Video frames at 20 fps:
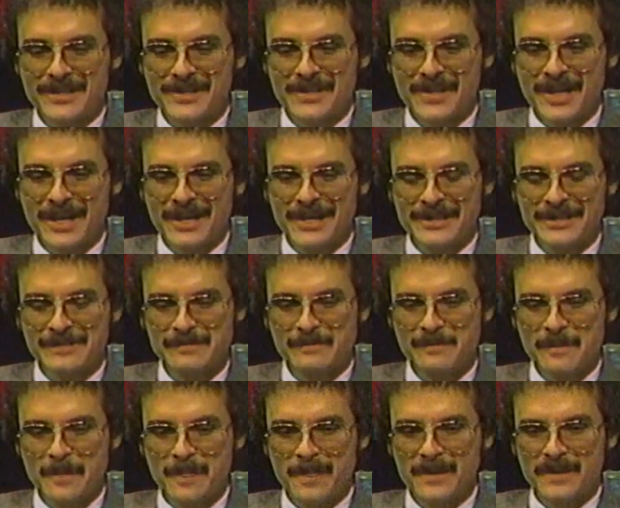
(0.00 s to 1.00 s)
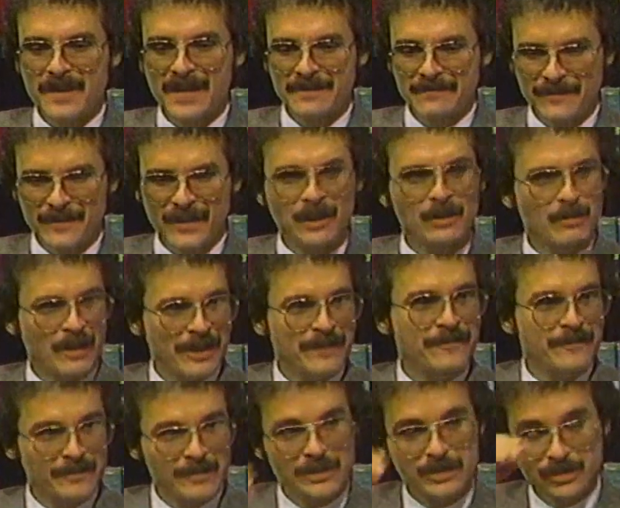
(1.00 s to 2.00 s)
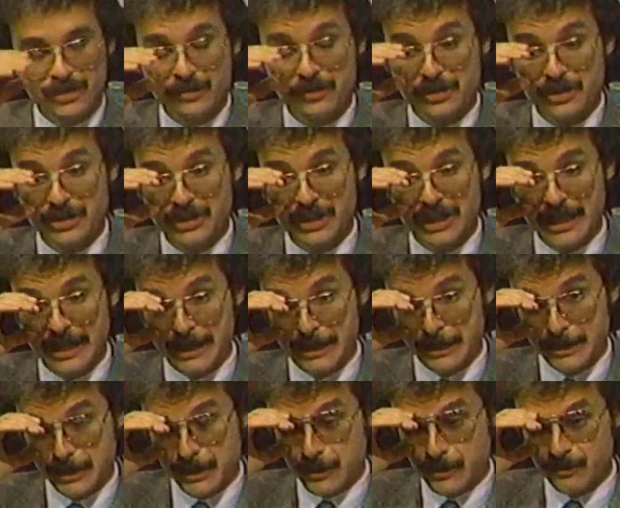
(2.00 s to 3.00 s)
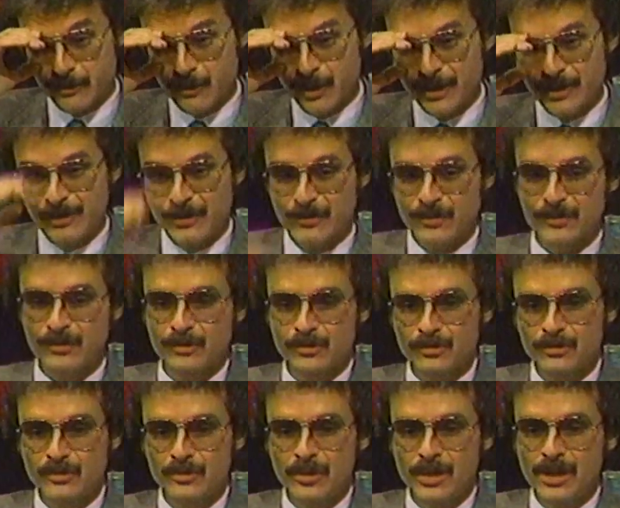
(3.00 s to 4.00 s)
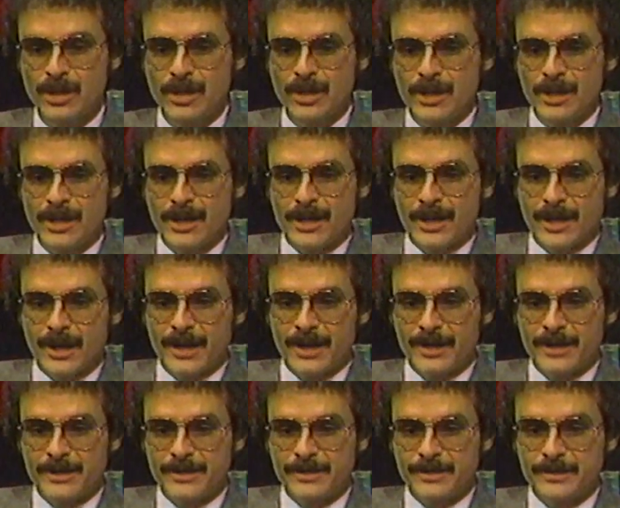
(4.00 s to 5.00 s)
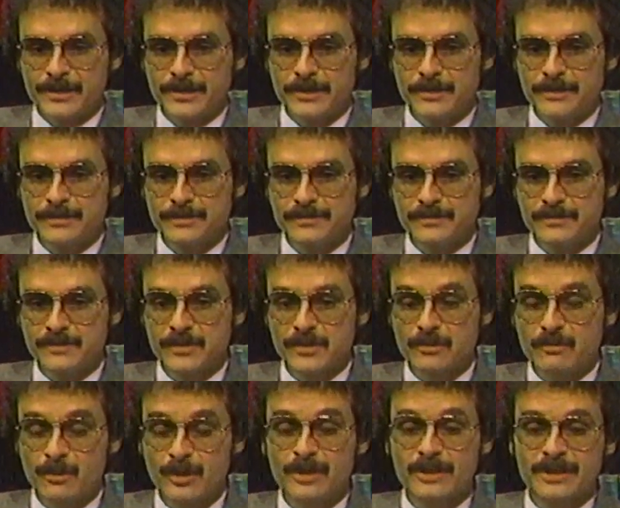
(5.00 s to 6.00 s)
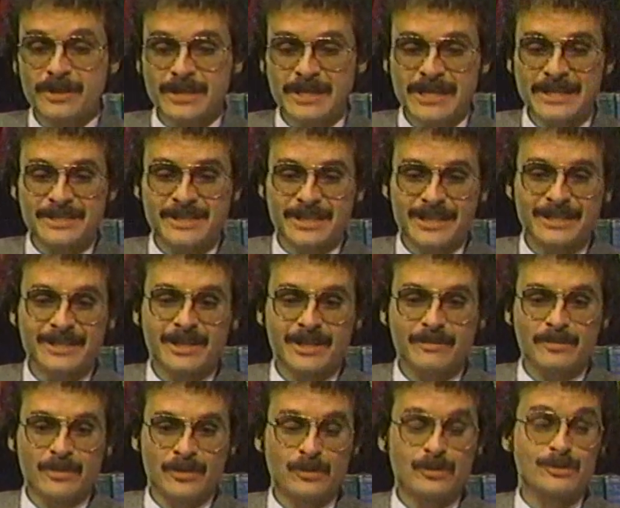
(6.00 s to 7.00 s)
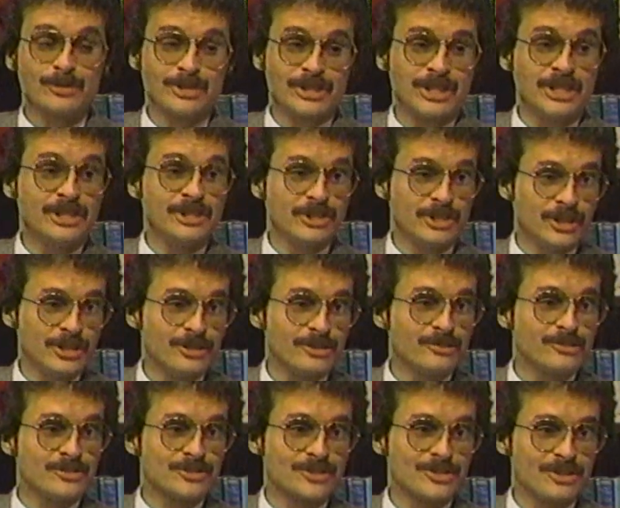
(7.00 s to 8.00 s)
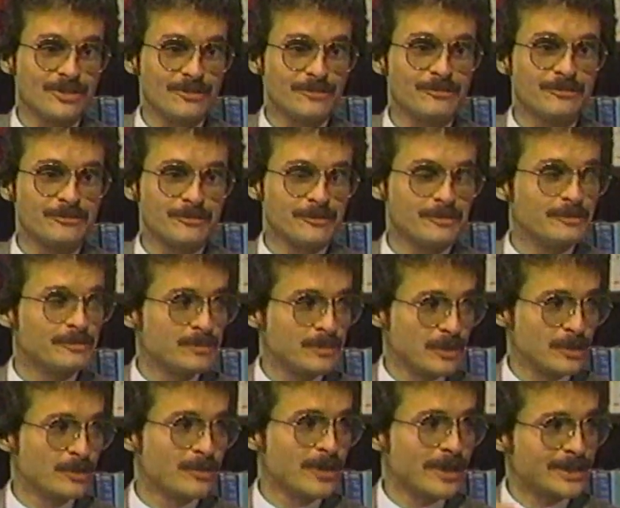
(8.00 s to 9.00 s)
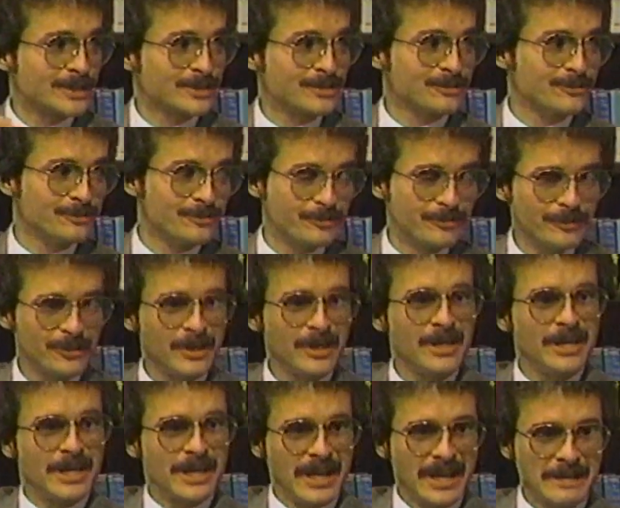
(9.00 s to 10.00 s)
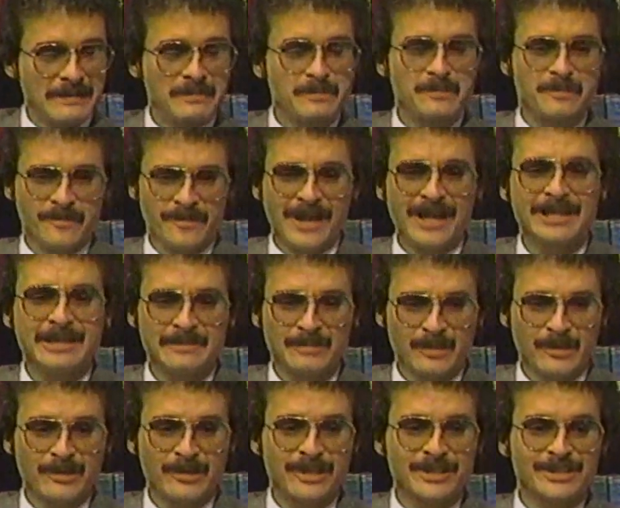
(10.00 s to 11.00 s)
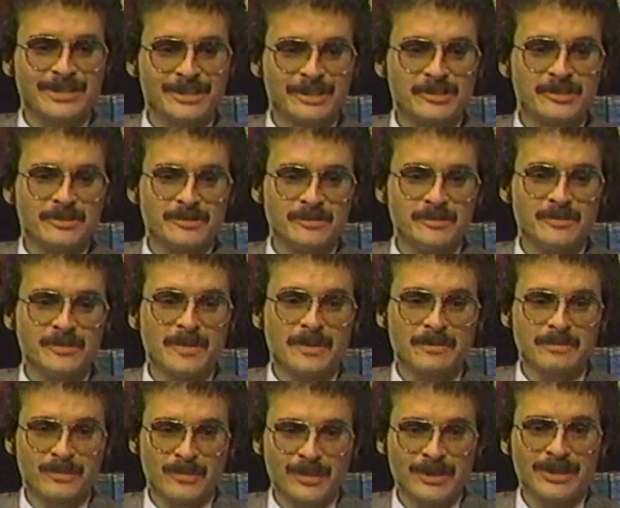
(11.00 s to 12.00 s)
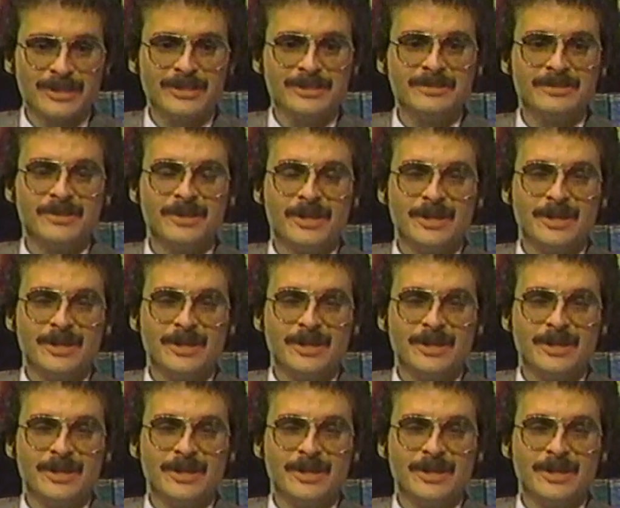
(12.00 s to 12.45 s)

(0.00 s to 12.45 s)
I, I fell away from the church and went through, uh, well, as it ended up, 13 years of progressive, I finally progressed into a pretty